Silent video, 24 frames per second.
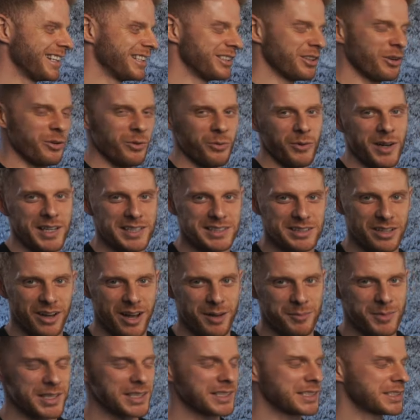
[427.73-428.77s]
Don't waste
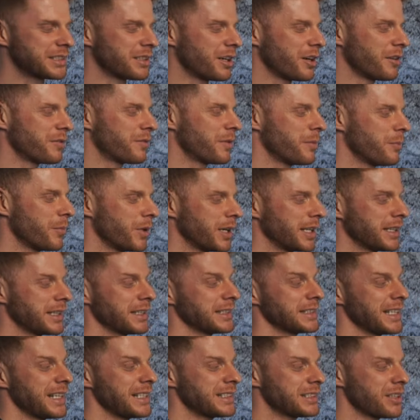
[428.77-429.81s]
time with this stuff. But at the
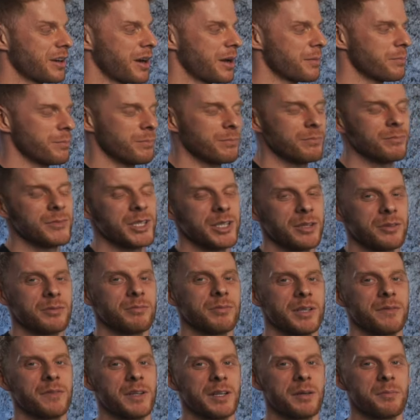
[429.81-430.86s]
same time,
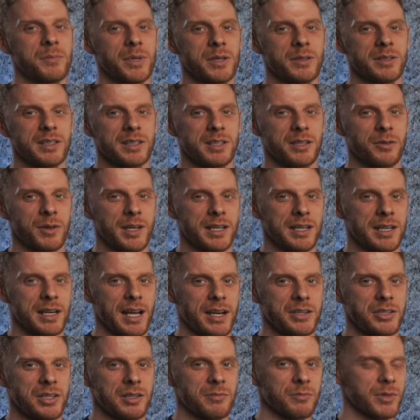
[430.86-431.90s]
if you can build a quick
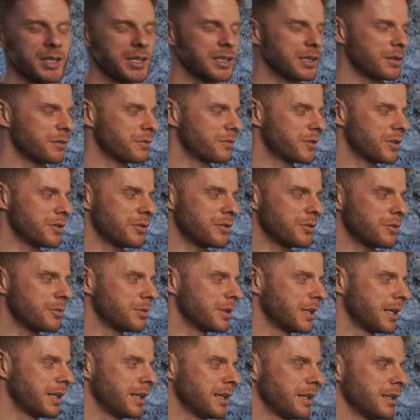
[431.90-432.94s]
connection within a
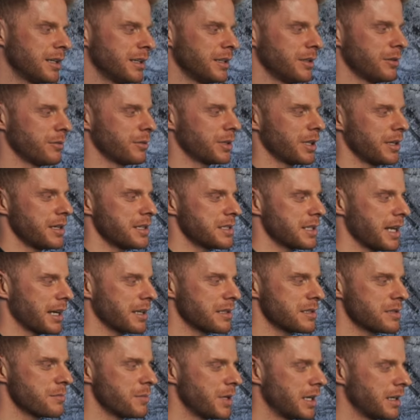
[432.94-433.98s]
few, 30
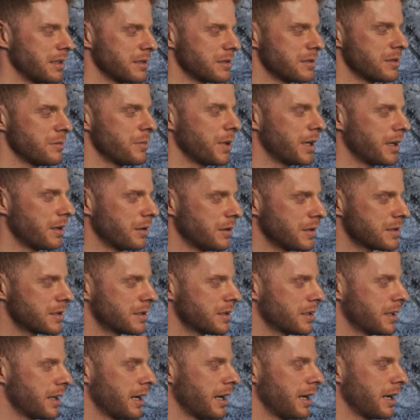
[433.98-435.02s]
seconds, a minute, 2
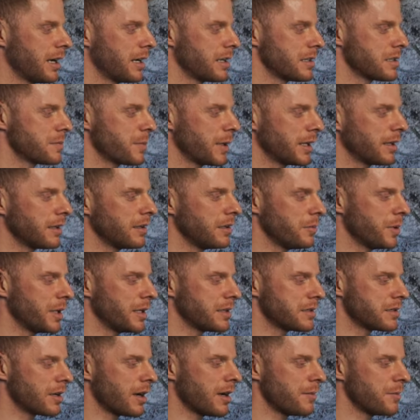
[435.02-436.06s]
minutes, spend a little bit
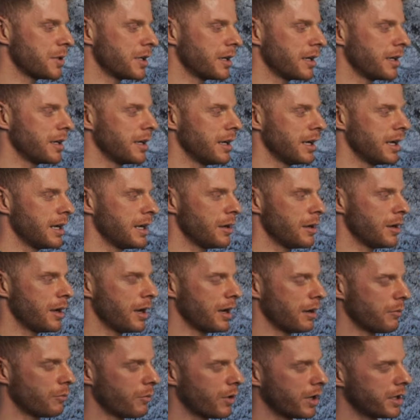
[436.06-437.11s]
of time there.
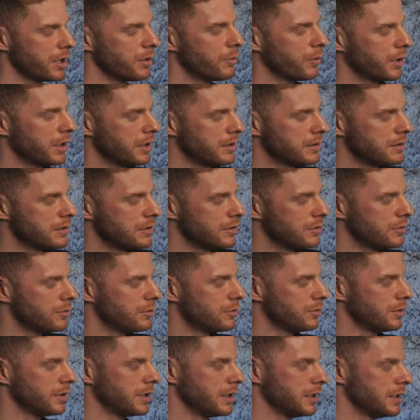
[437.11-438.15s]
And what you want to
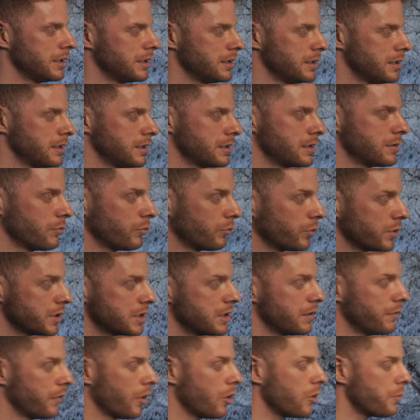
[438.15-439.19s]
do is
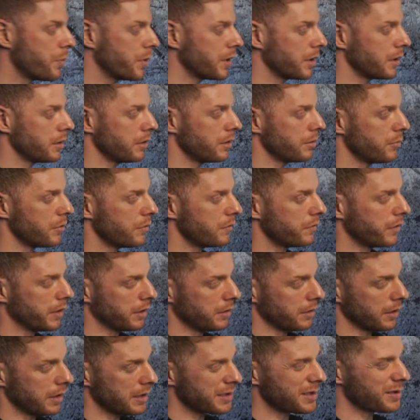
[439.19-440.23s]
once you've opened it, you're
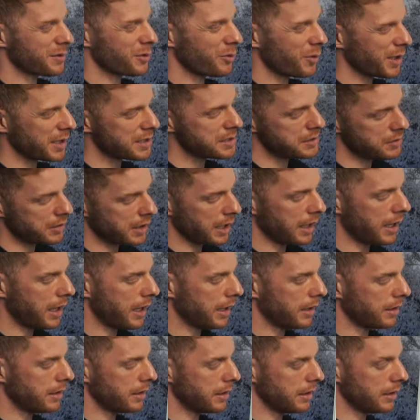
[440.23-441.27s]
moving as quick as you
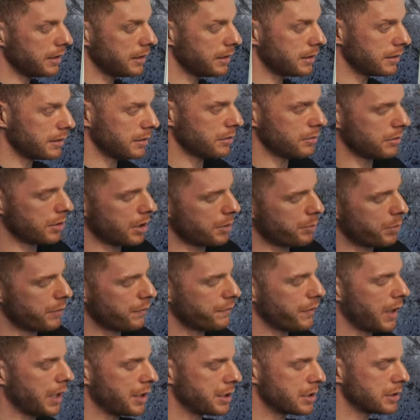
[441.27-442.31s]
can in a
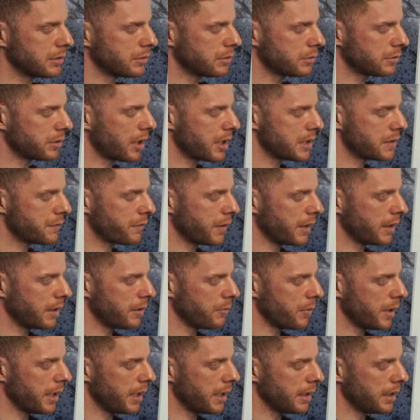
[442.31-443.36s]
professional, nice, friendly
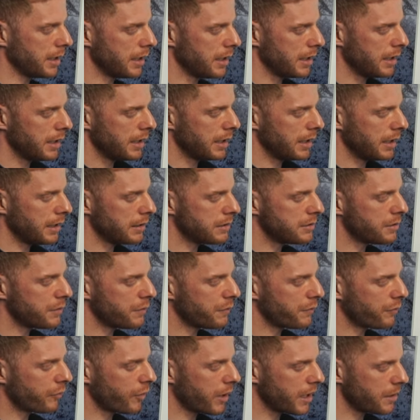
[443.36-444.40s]
way into
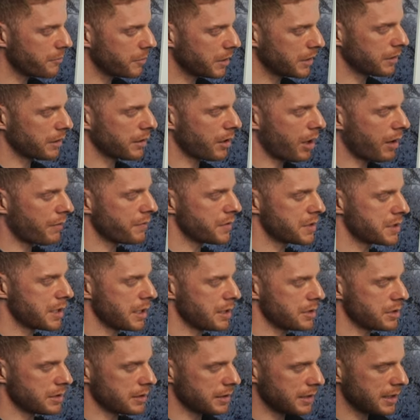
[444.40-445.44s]
framing the
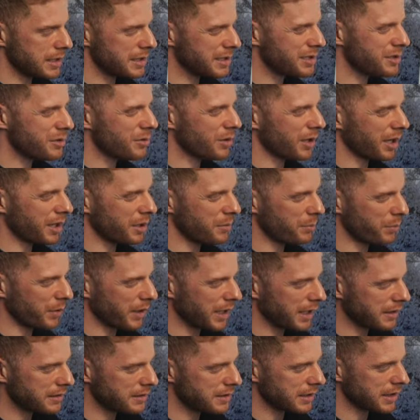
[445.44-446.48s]
conversation. These two kind of
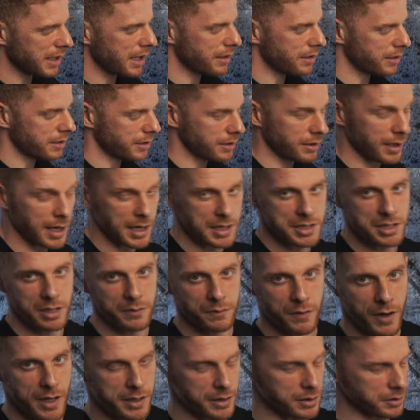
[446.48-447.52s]
blend together. You'll actually
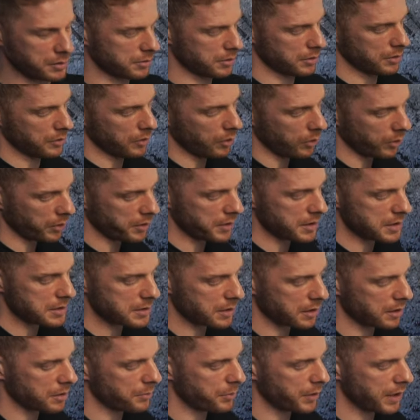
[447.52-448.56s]
find that all of these
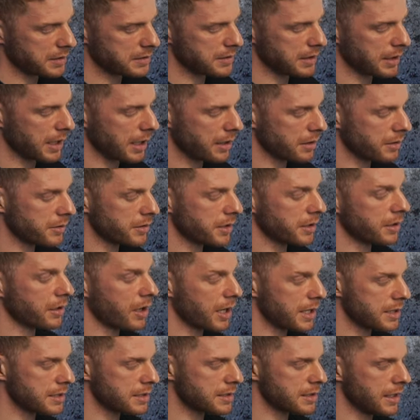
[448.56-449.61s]
kind of blend together in a
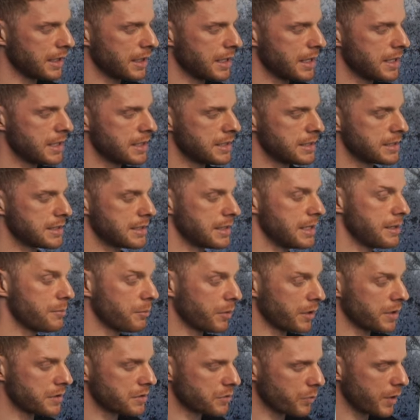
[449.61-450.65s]
nice,
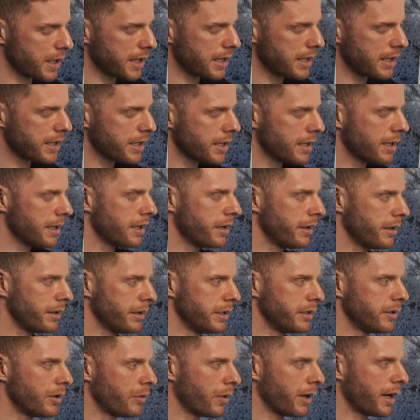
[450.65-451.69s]
seamless way.
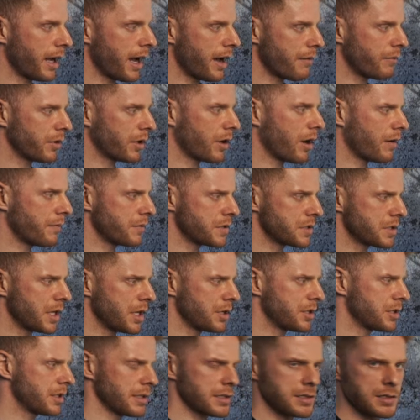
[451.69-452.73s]
You don't want to have a
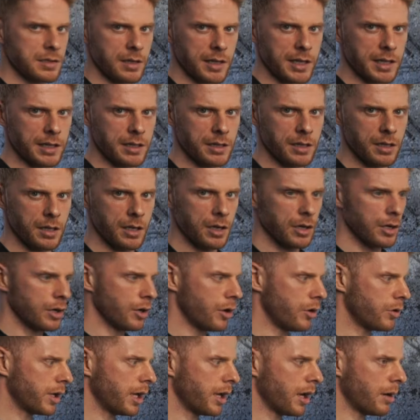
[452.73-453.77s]
conversation that's like,
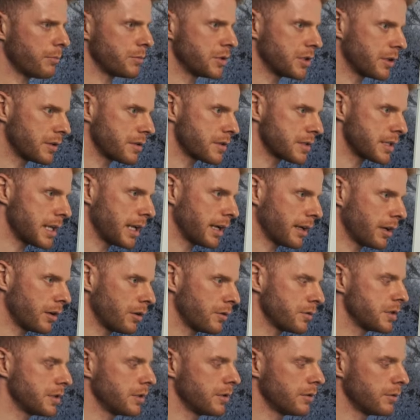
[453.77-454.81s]
okay, I'm done saying
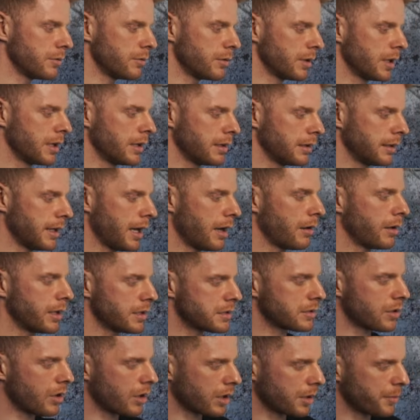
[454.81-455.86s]
hello to you. Now
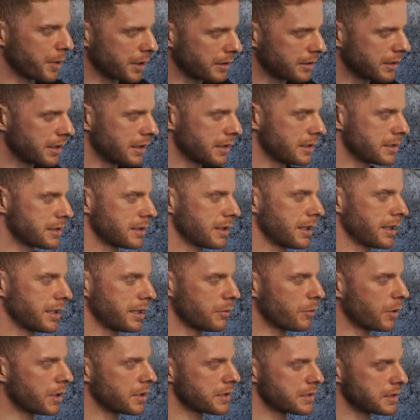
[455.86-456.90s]
let's talk about this. Like
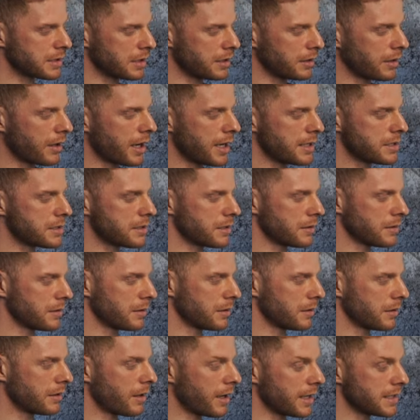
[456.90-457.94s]
you want to
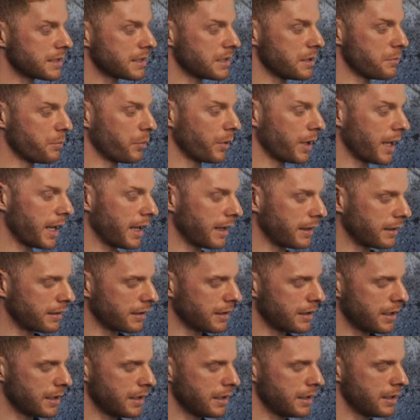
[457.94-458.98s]
nicely blend
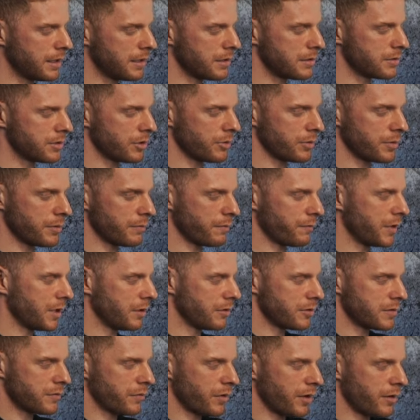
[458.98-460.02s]
so it
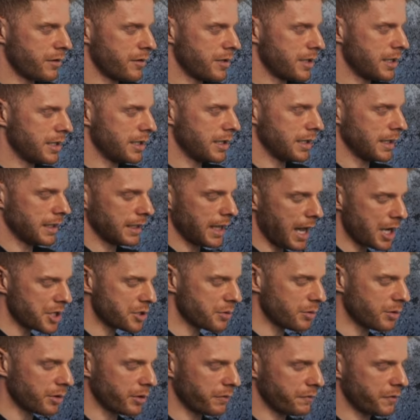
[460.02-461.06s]
feels very
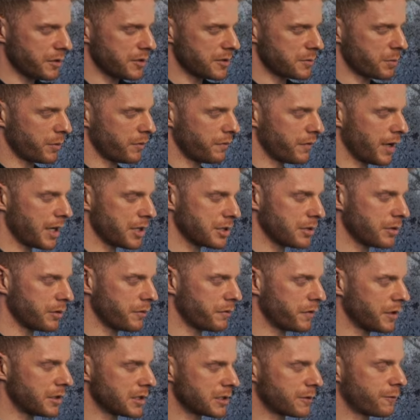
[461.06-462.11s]
casual, it feels professional,
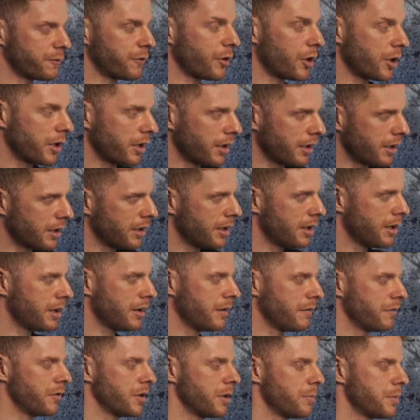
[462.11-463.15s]
it feels fun
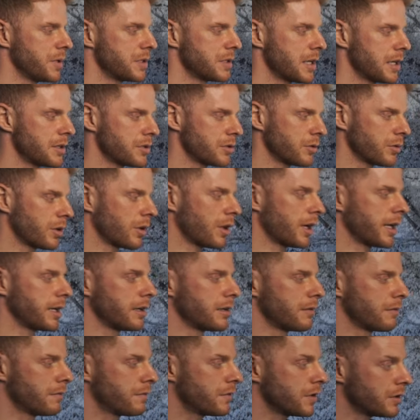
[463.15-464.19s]
for the potential client,
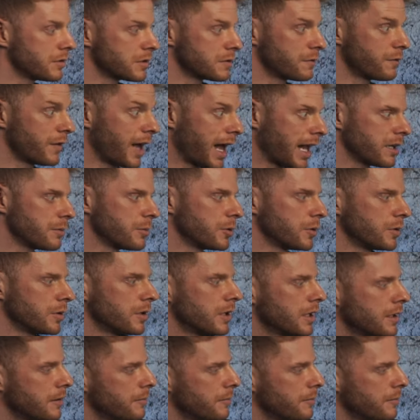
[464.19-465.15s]
it feels valuable.